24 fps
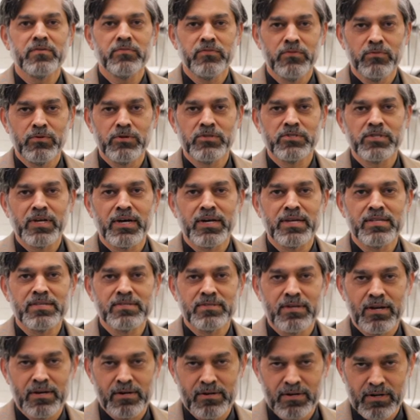of Food
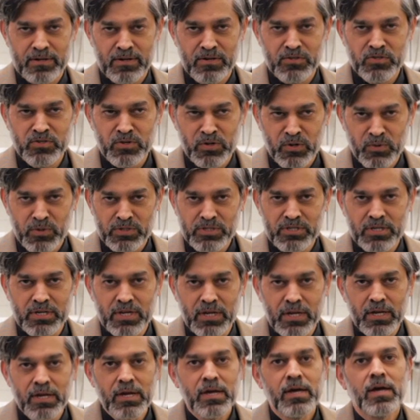Science at Rutgers
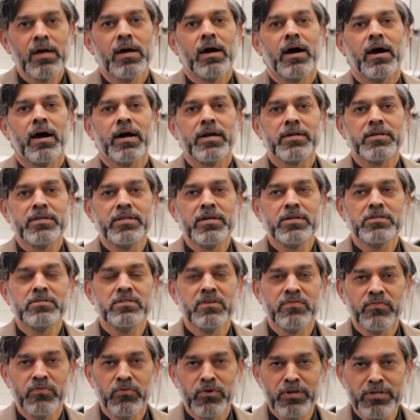University. I teach
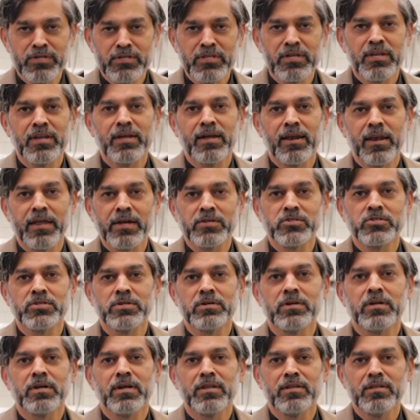the food engineering
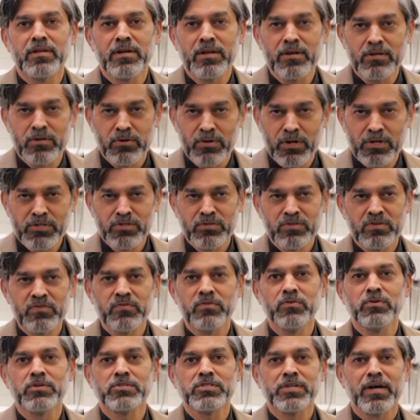lecture in the Introduction to
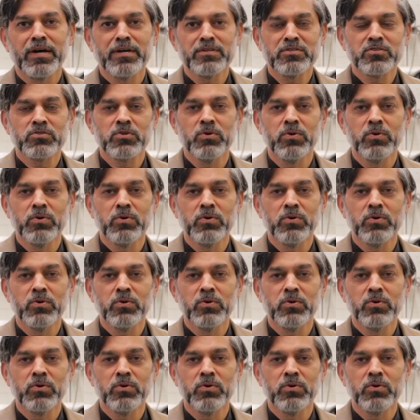Food Science